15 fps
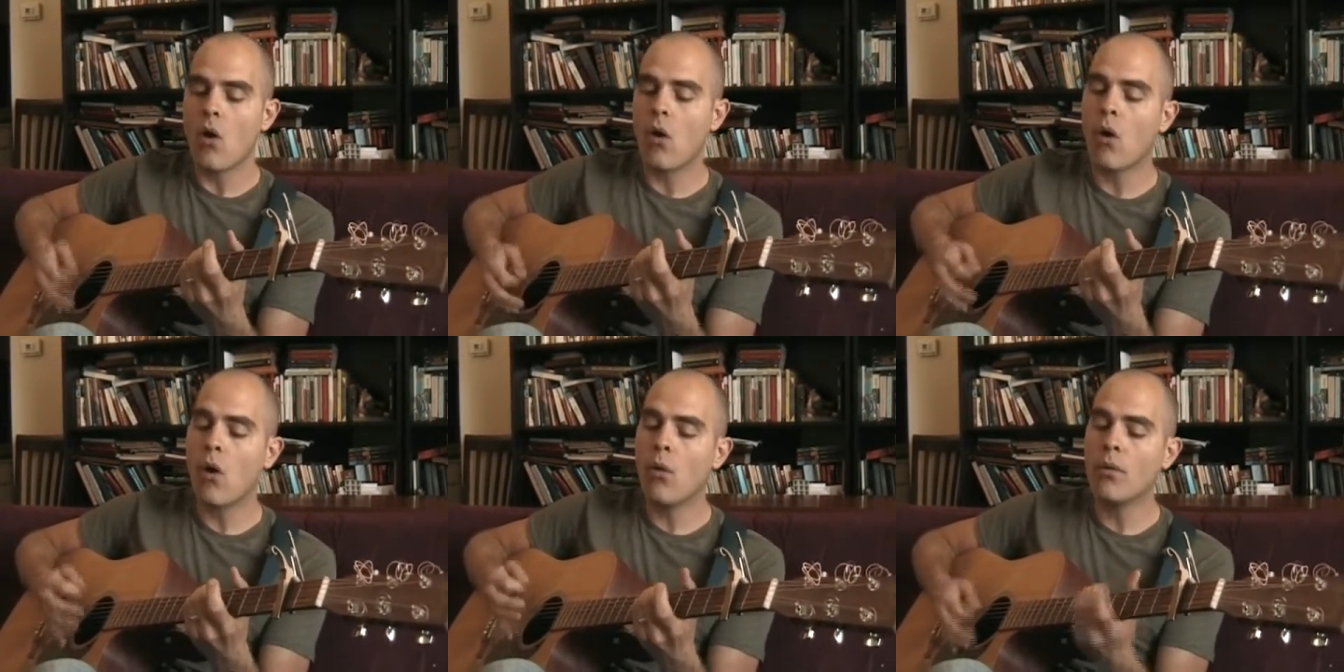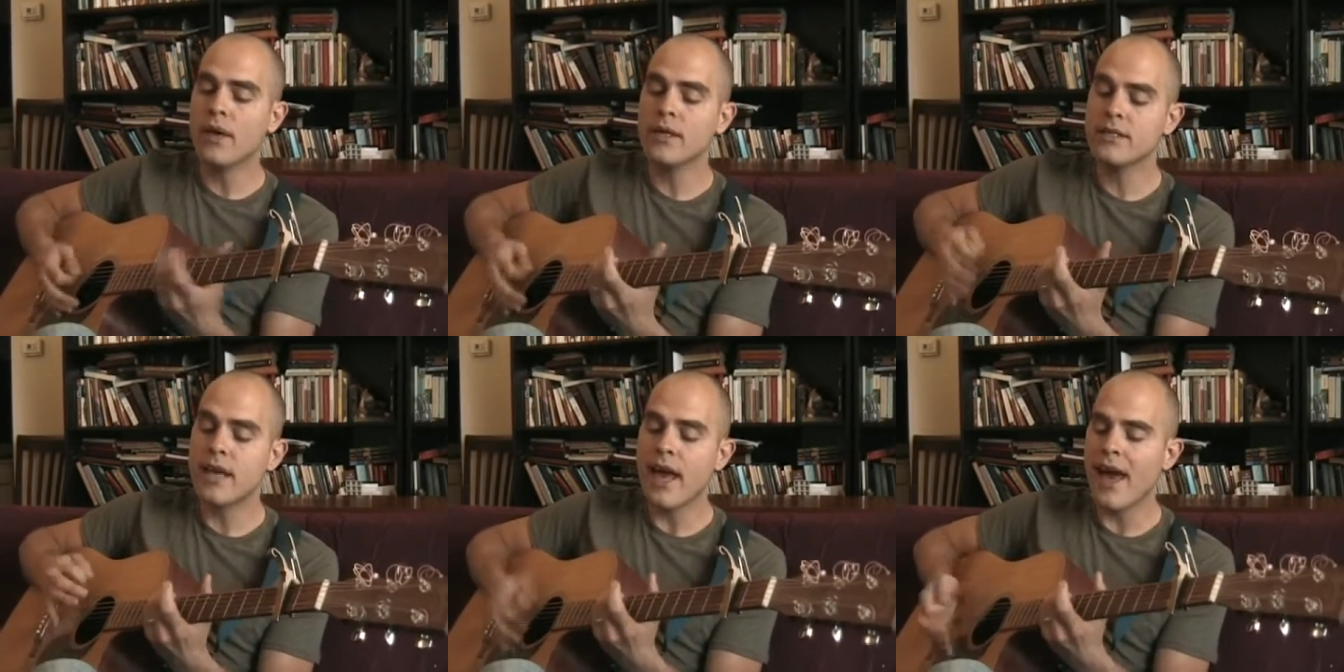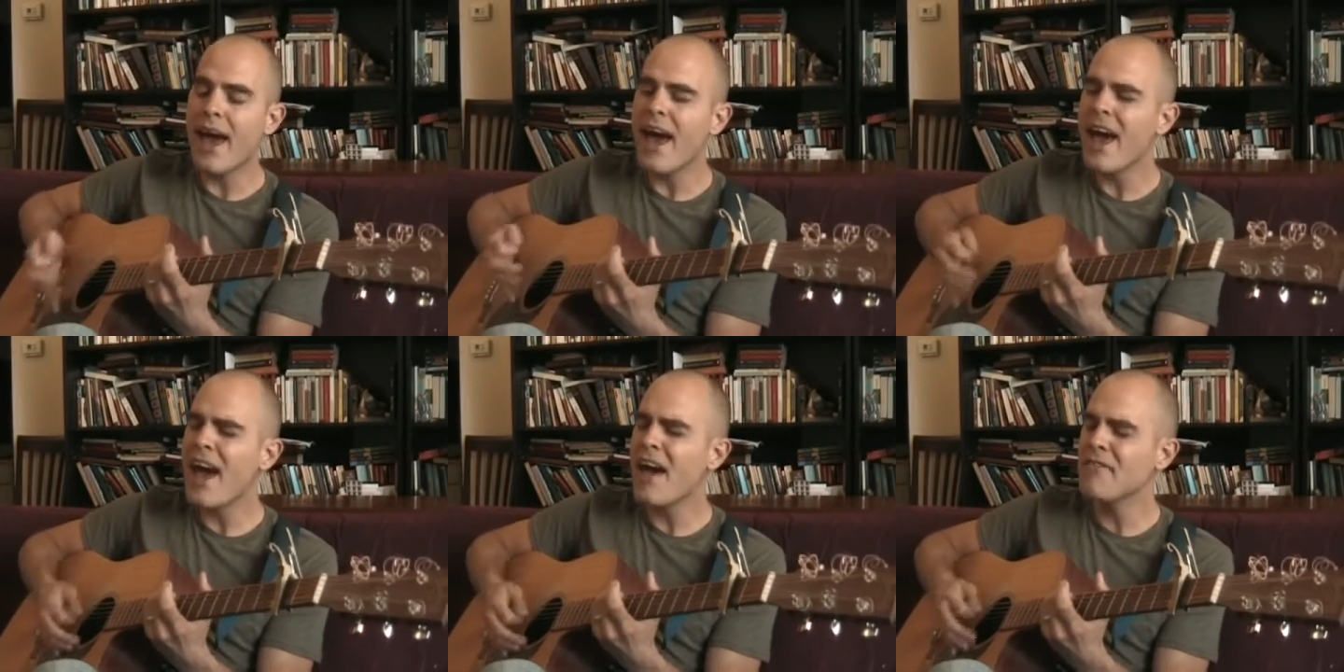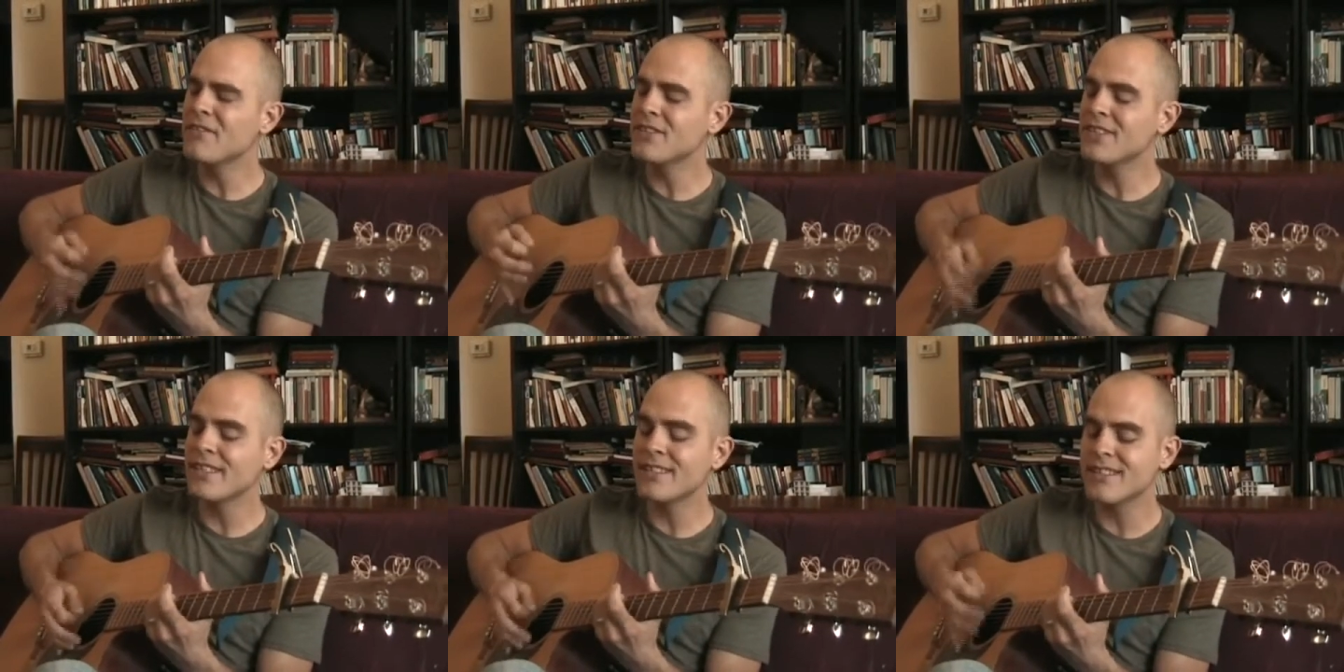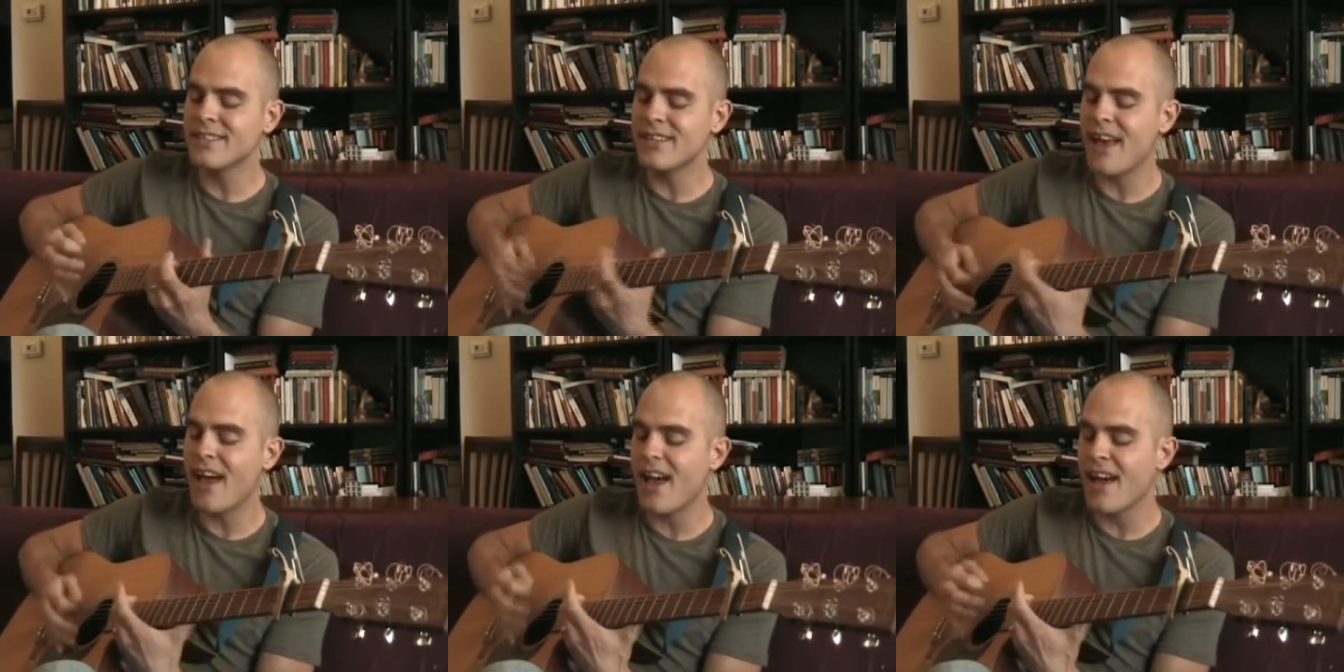always have
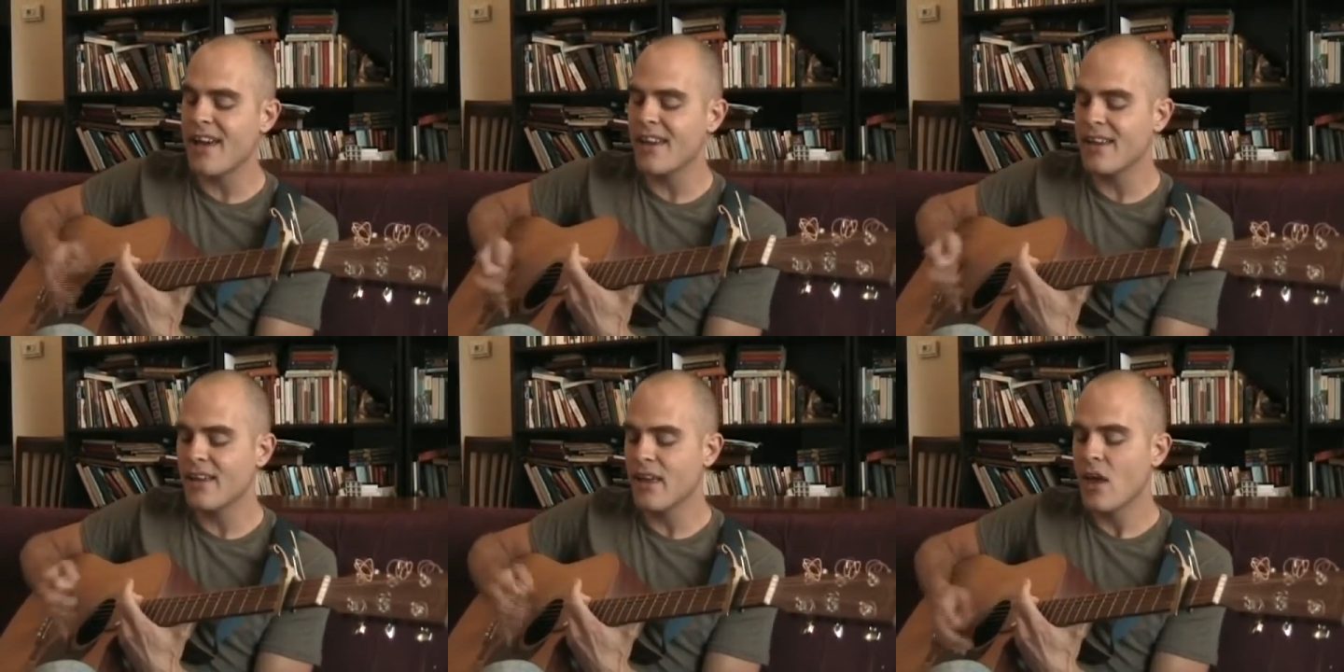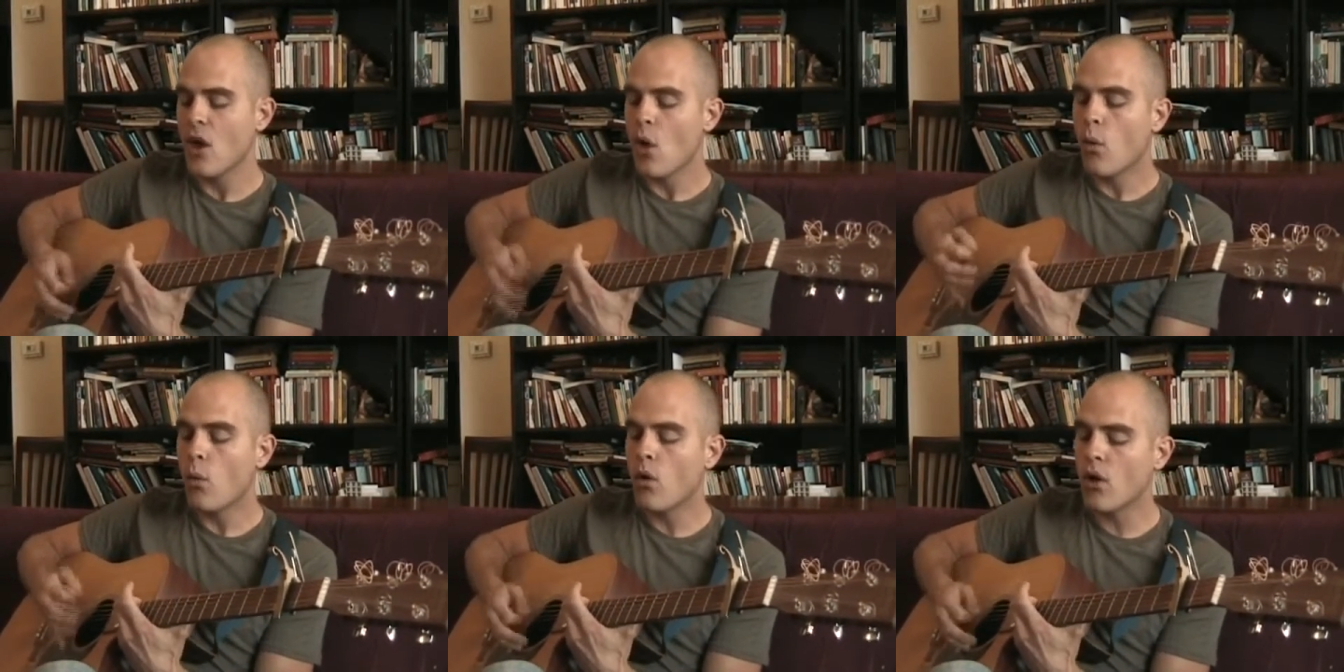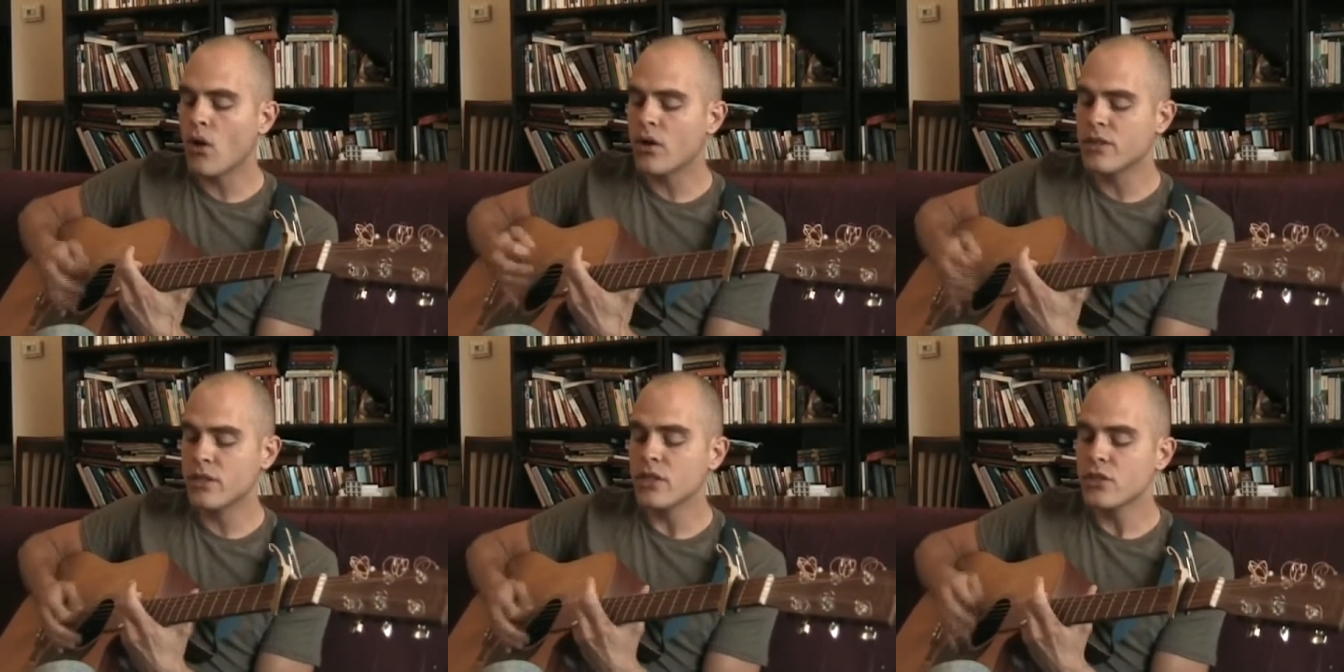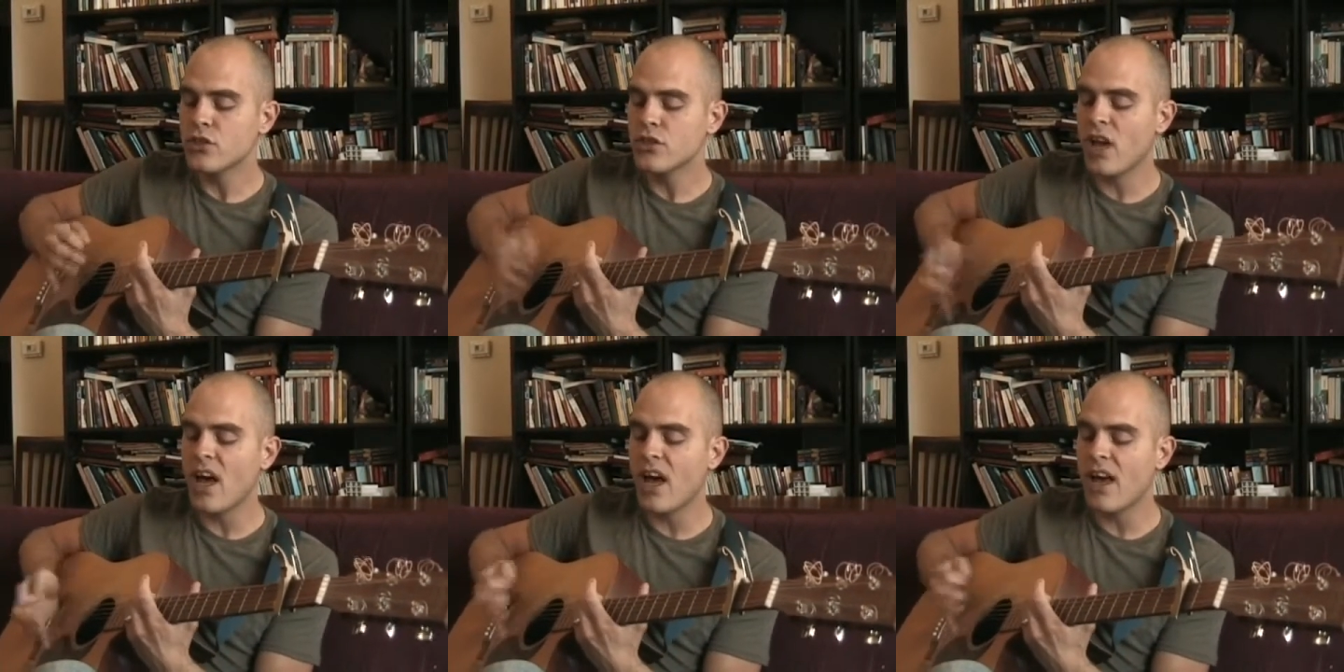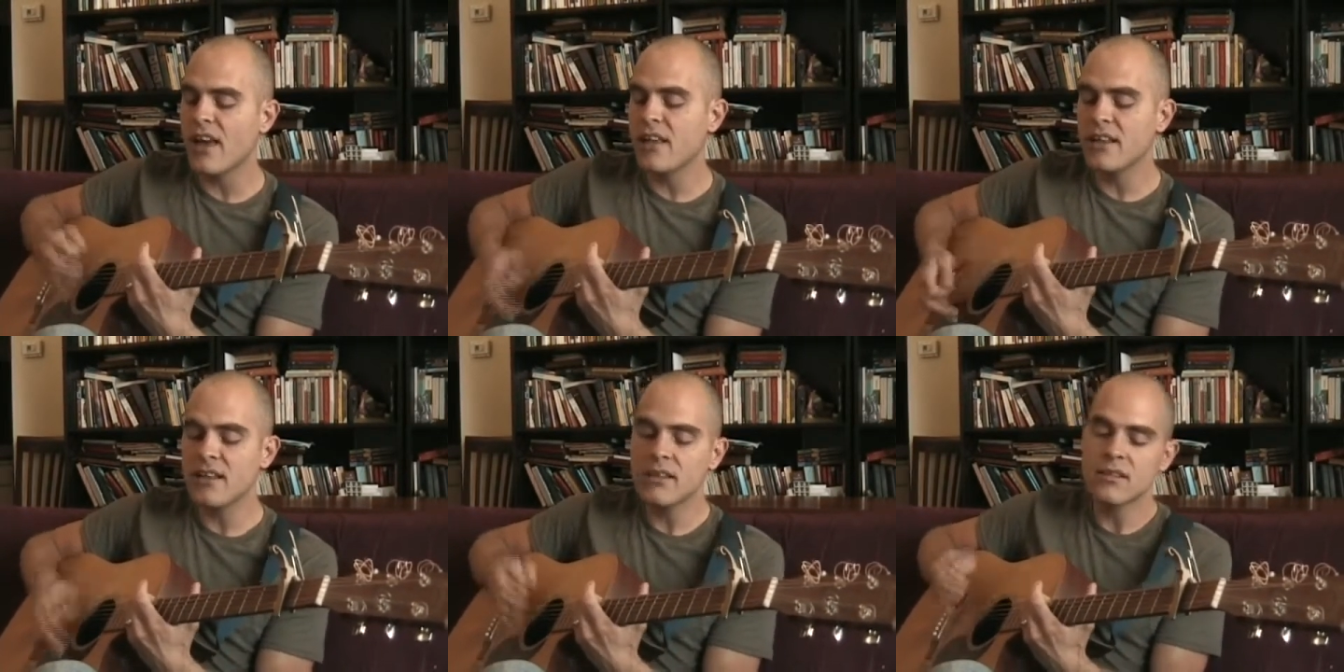since I was a
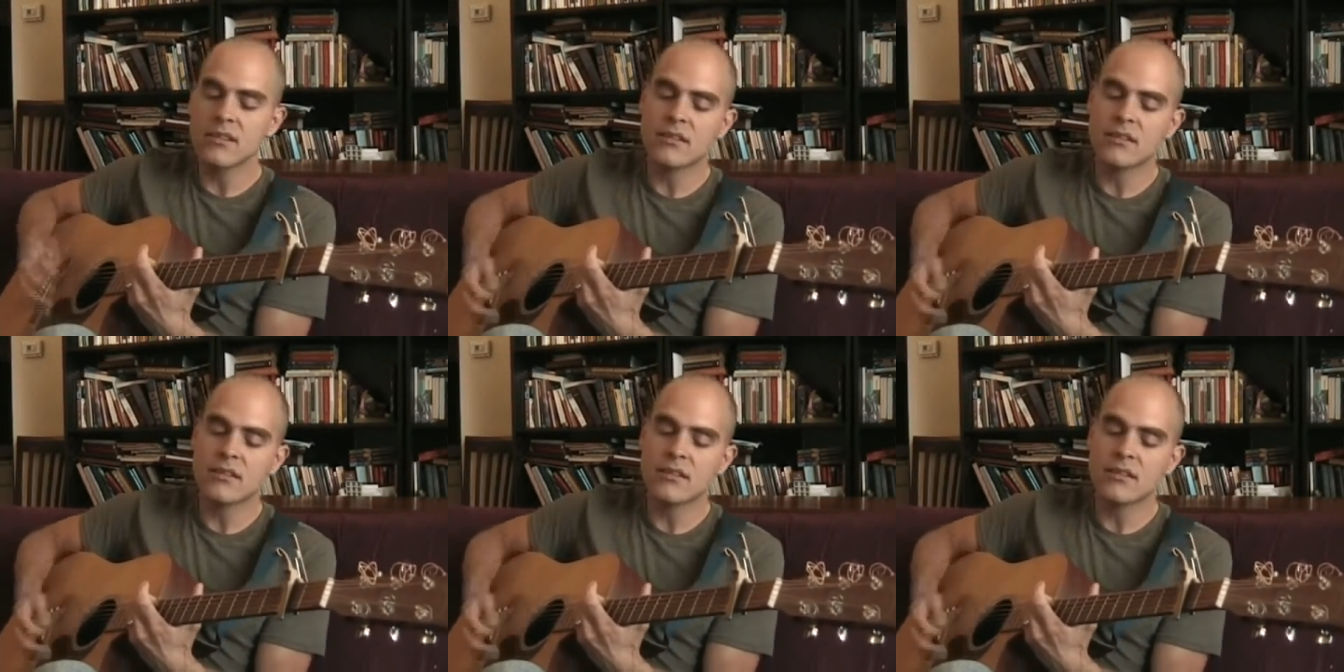child.